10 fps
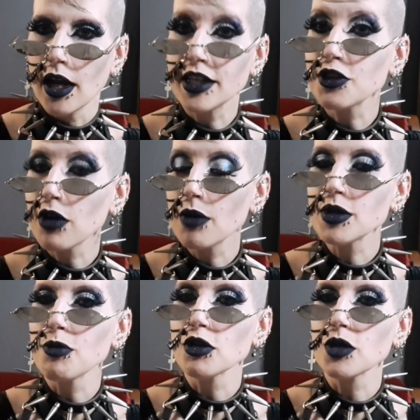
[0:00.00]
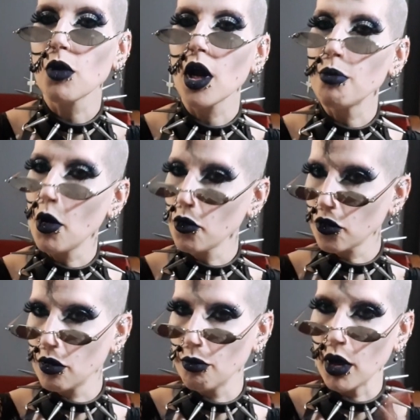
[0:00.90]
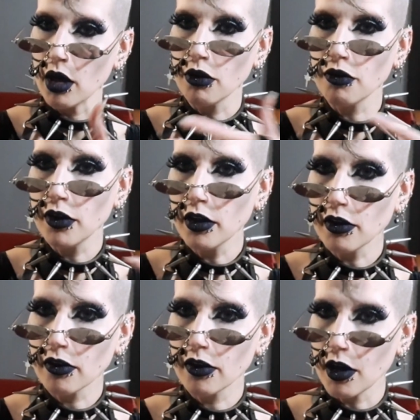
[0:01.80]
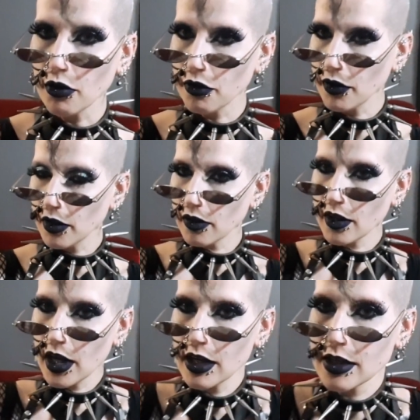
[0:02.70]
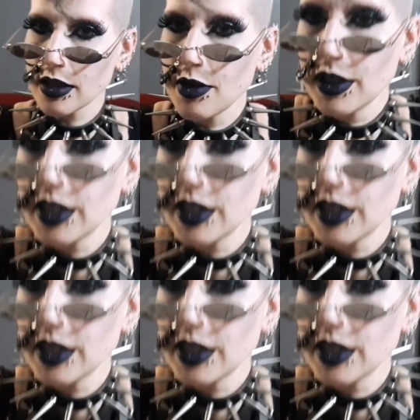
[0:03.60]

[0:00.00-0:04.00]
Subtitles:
Instagram is mostly where I post my outfits. Yes, you